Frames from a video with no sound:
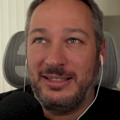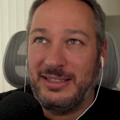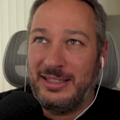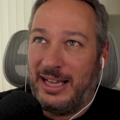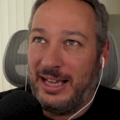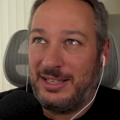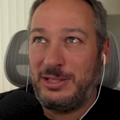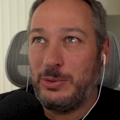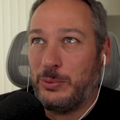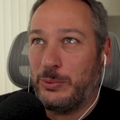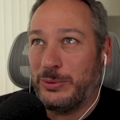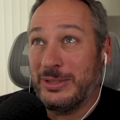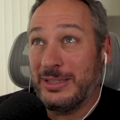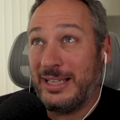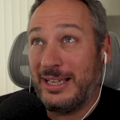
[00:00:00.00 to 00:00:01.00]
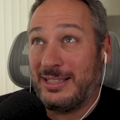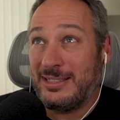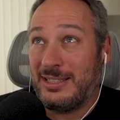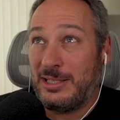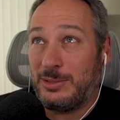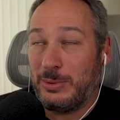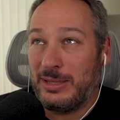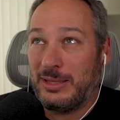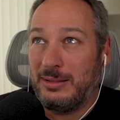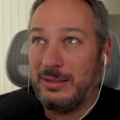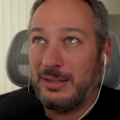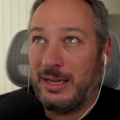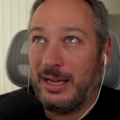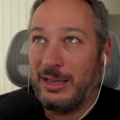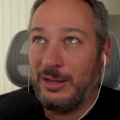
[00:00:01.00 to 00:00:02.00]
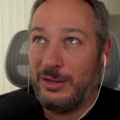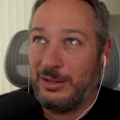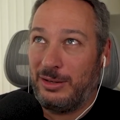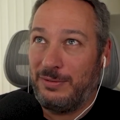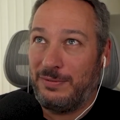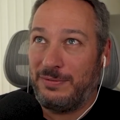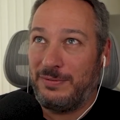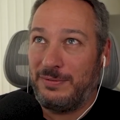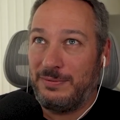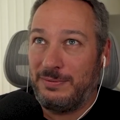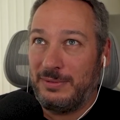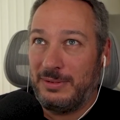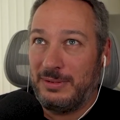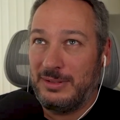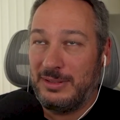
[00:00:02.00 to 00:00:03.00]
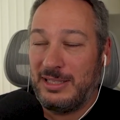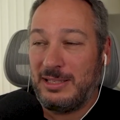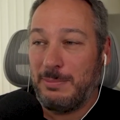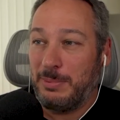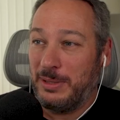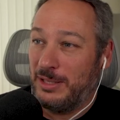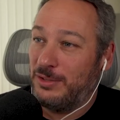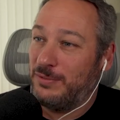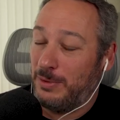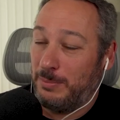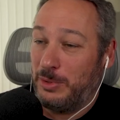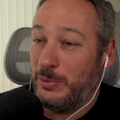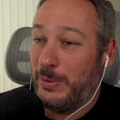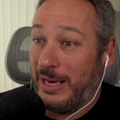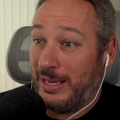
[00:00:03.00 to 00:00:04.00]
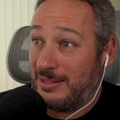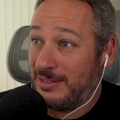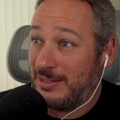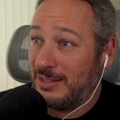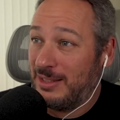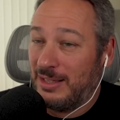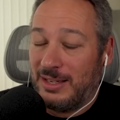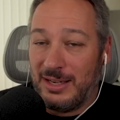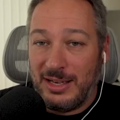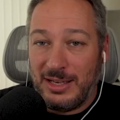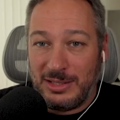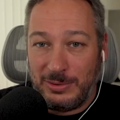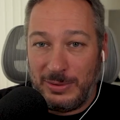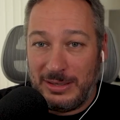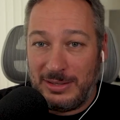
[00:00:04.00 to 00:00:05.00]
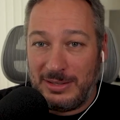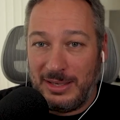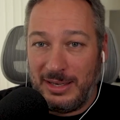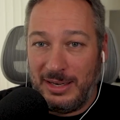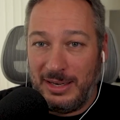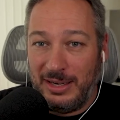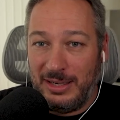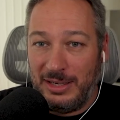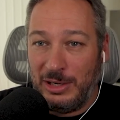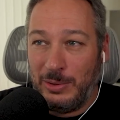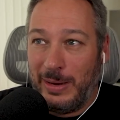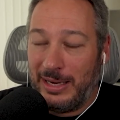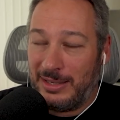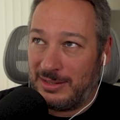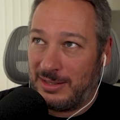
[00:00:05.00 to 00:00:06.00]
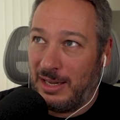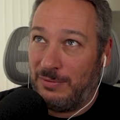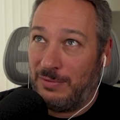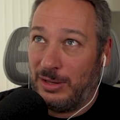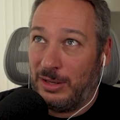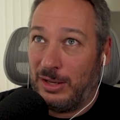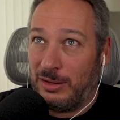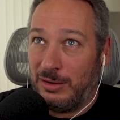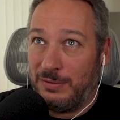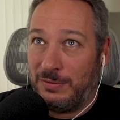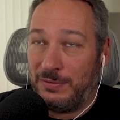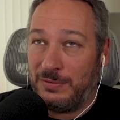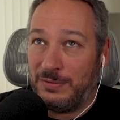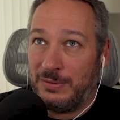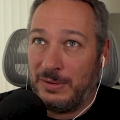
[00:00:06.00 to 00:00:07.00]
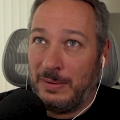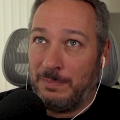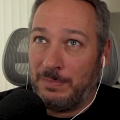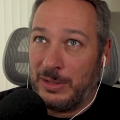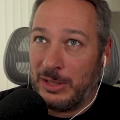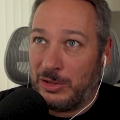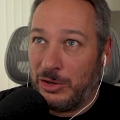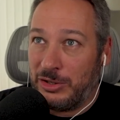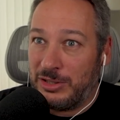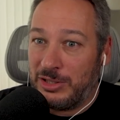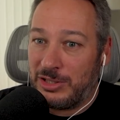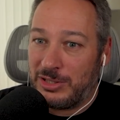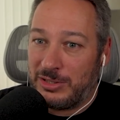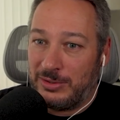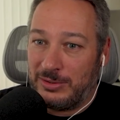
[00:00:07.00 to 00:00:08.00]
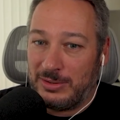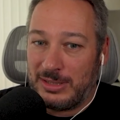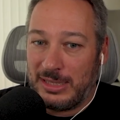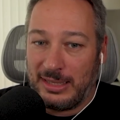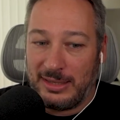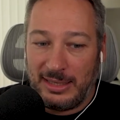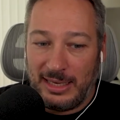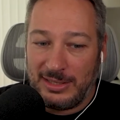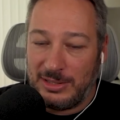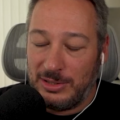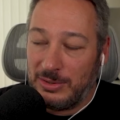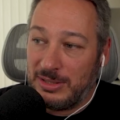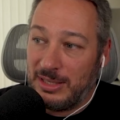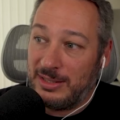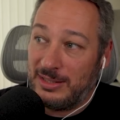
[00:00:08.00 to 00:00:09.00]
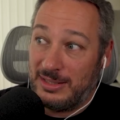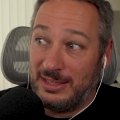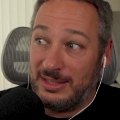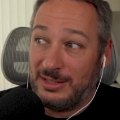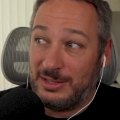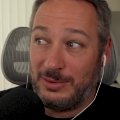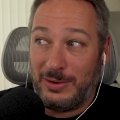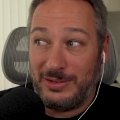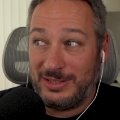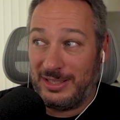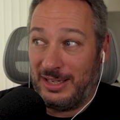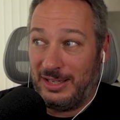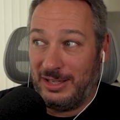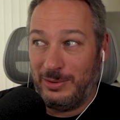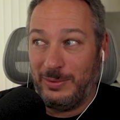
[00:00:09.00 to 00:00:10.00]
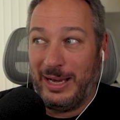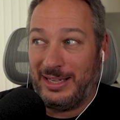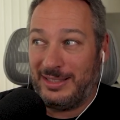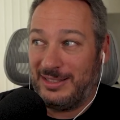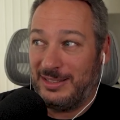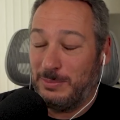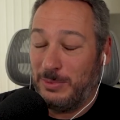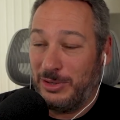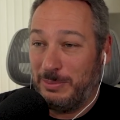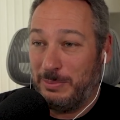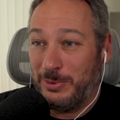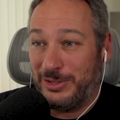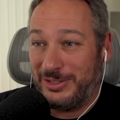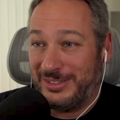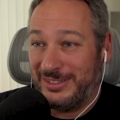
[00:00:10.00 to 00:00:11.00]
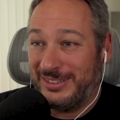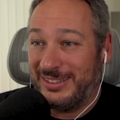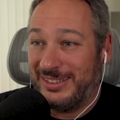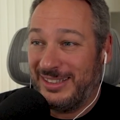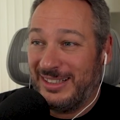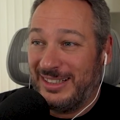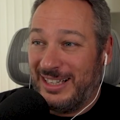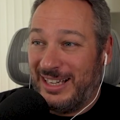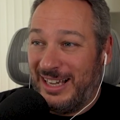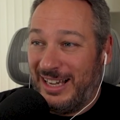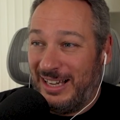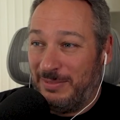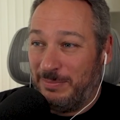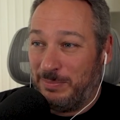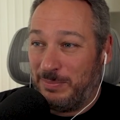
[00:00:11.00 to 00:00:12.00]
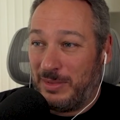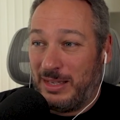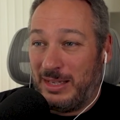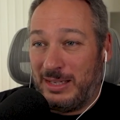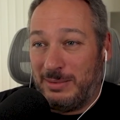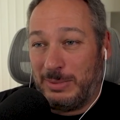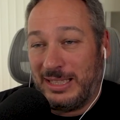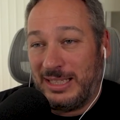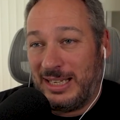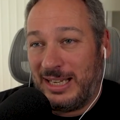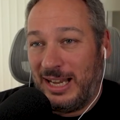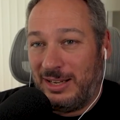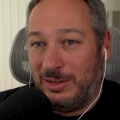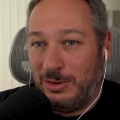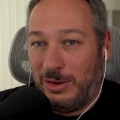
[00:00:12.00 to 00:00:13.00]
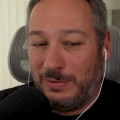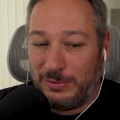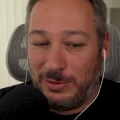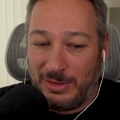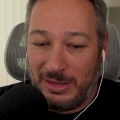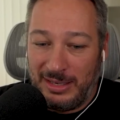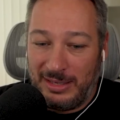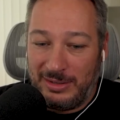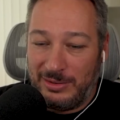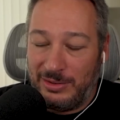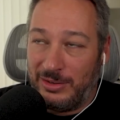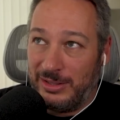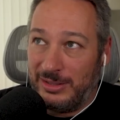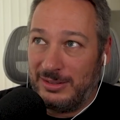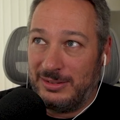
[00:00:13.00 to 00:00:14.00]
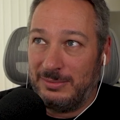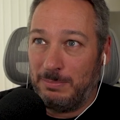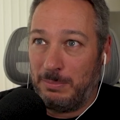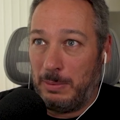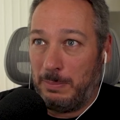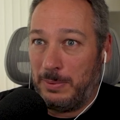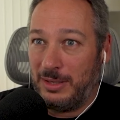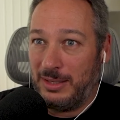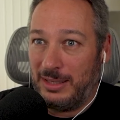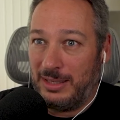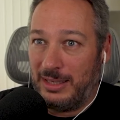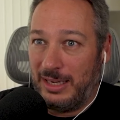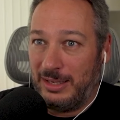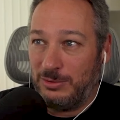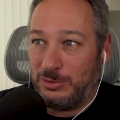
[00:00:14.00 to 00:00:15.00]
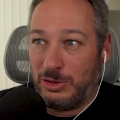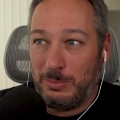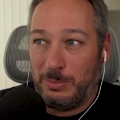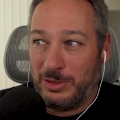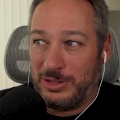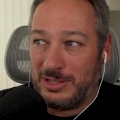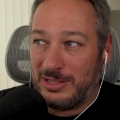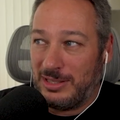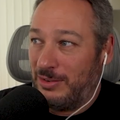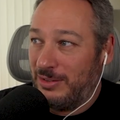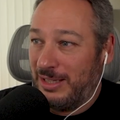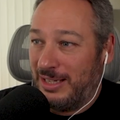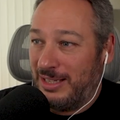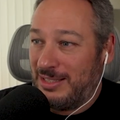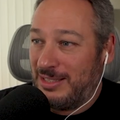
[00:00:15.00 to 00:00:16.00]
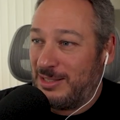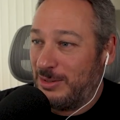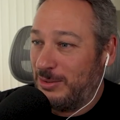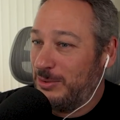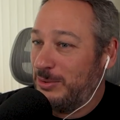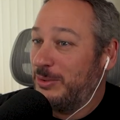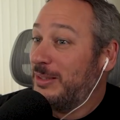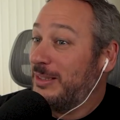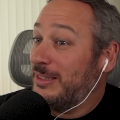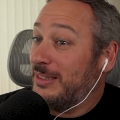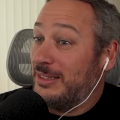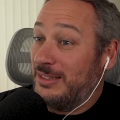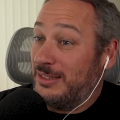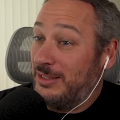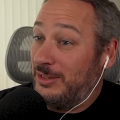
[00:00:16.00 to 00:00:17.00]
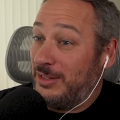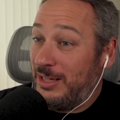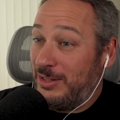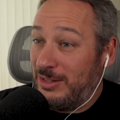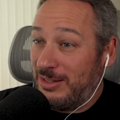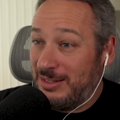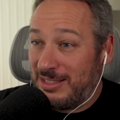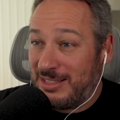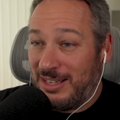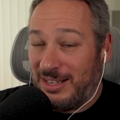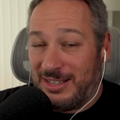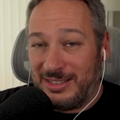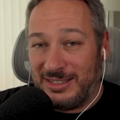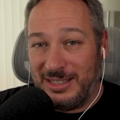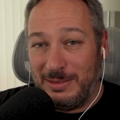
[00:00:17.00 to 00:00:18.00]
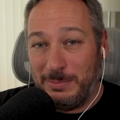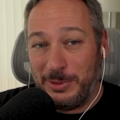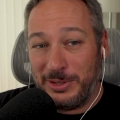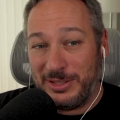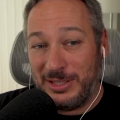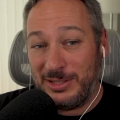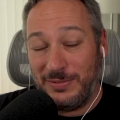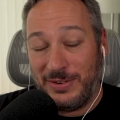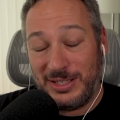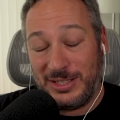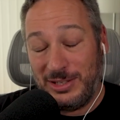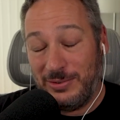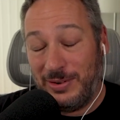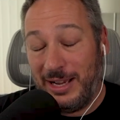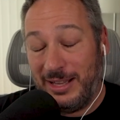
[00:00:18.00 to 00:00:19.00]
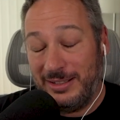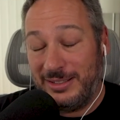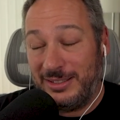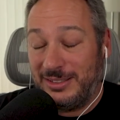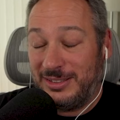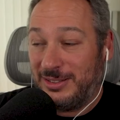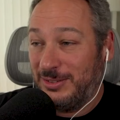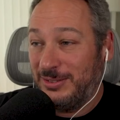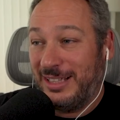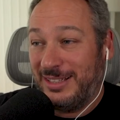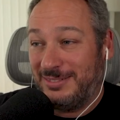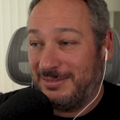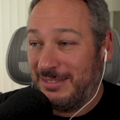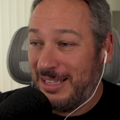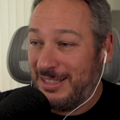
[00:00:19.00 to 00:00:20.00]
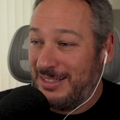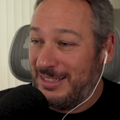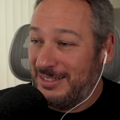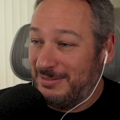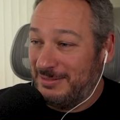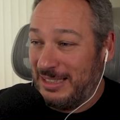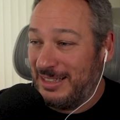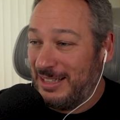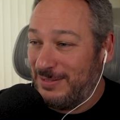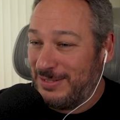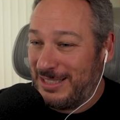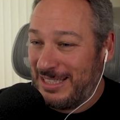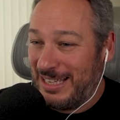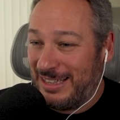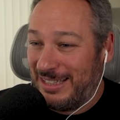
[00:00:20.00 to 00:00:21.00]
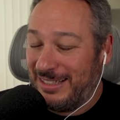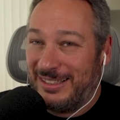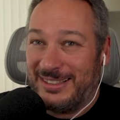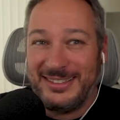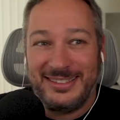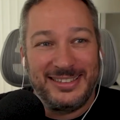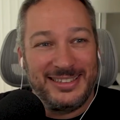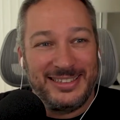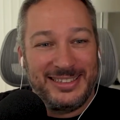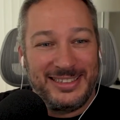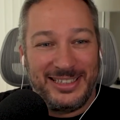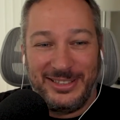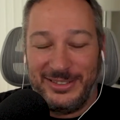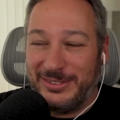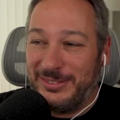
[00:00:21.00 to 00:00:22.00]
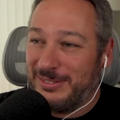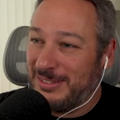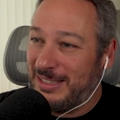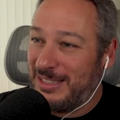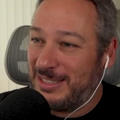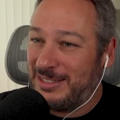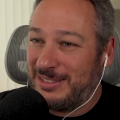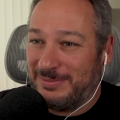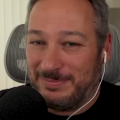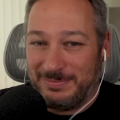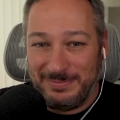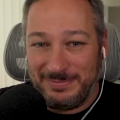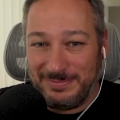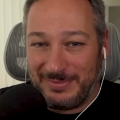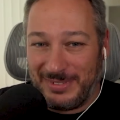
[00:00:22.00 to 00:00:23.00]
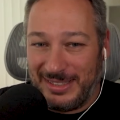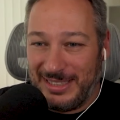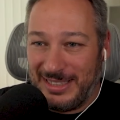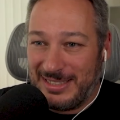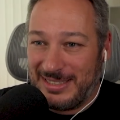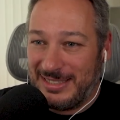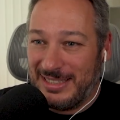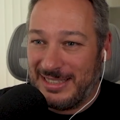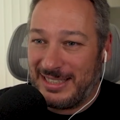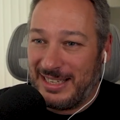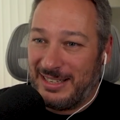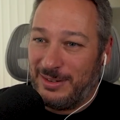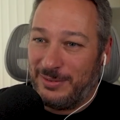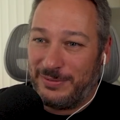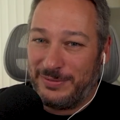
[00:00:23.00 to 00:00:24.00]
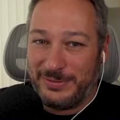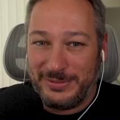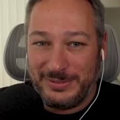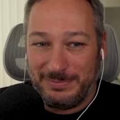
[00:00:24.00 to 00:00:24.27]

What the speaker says: SEO wouldn't exist with a lot of disciplines from UX. So I'd say UX gave a lot of the cornerstones that SEO sits in. So I'd say UX is more important. But then again, you have to think on people and robots nowadays. So you cannot discard the importance of SEO either. So that it leaves us at this kind of